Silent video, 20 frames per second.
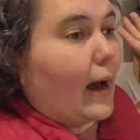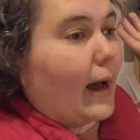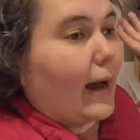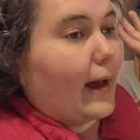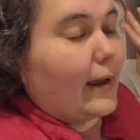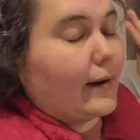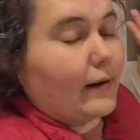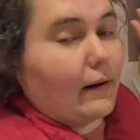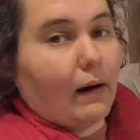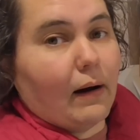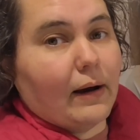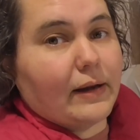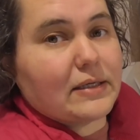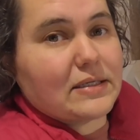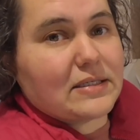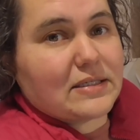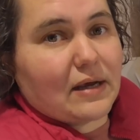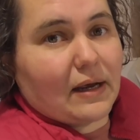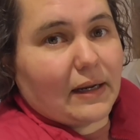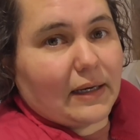And I
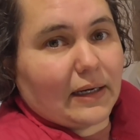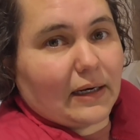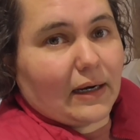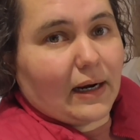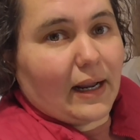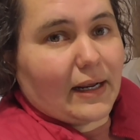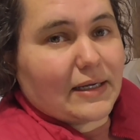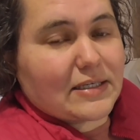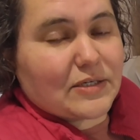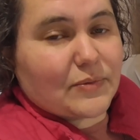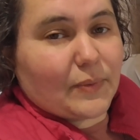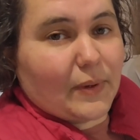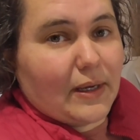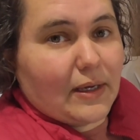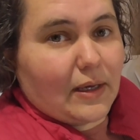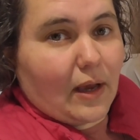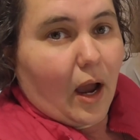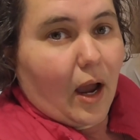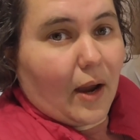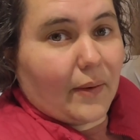decided last
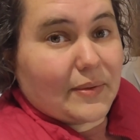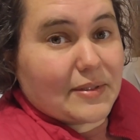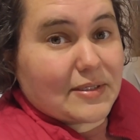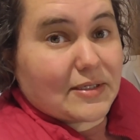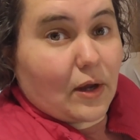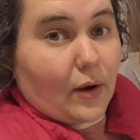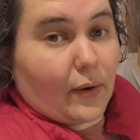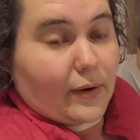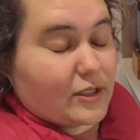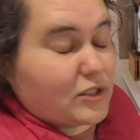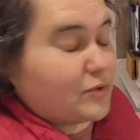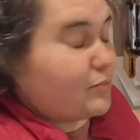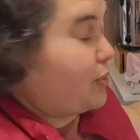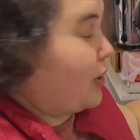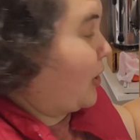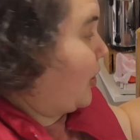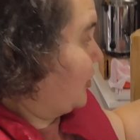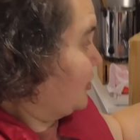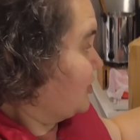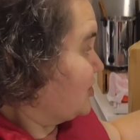week I was going to
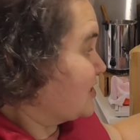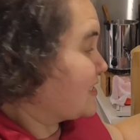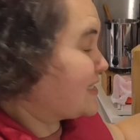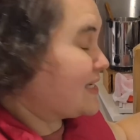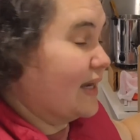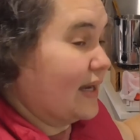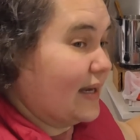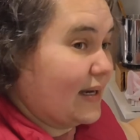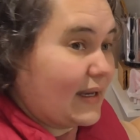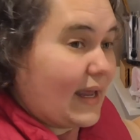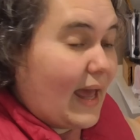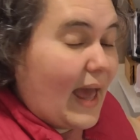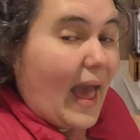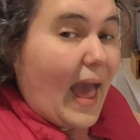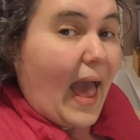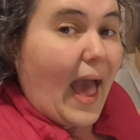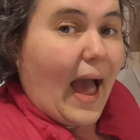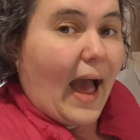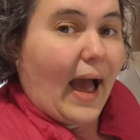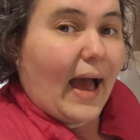purchase it.
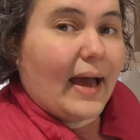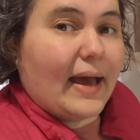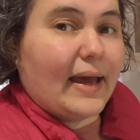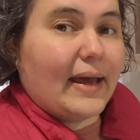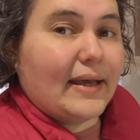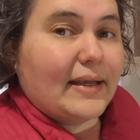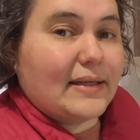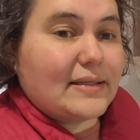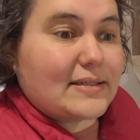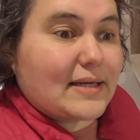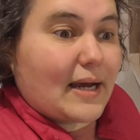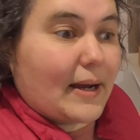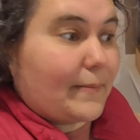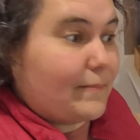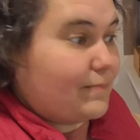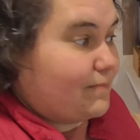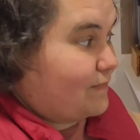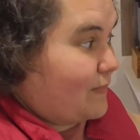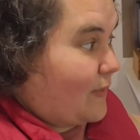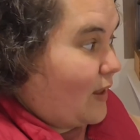And
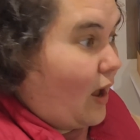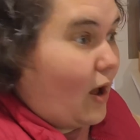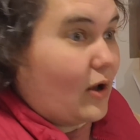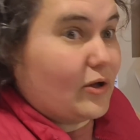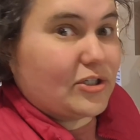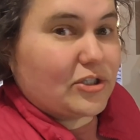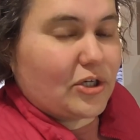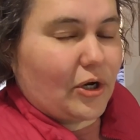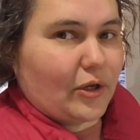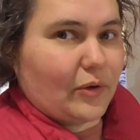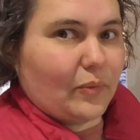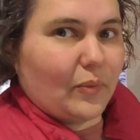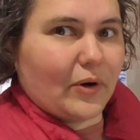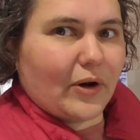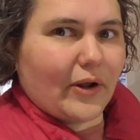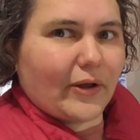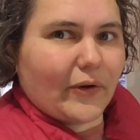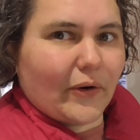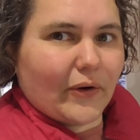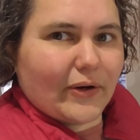I'll show you
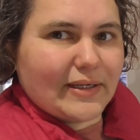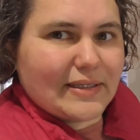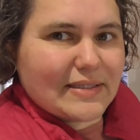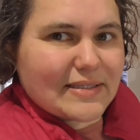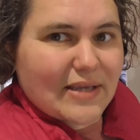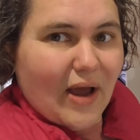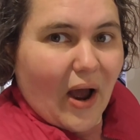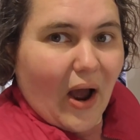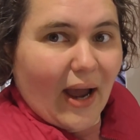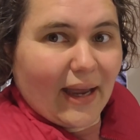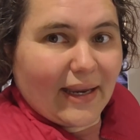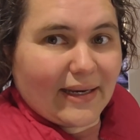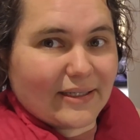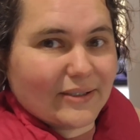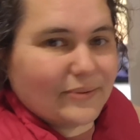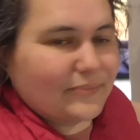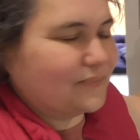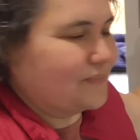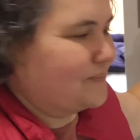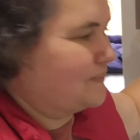what I got inside.